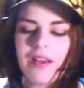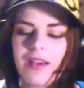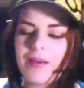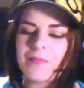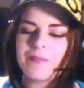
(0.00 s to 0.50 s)

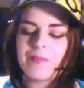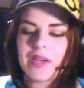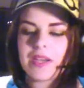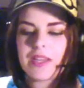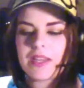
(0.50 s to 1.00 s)

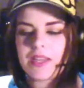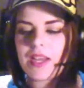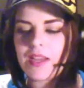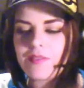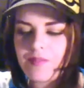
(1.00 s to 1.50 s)
But
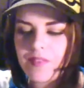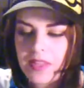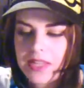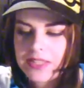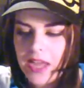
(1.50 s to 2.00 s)
I felt
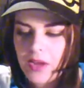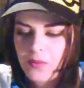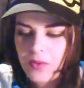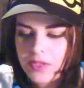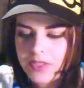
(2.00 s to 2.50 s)
like that
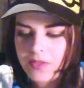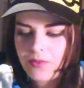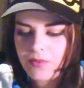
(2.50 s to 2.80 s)
wasn't the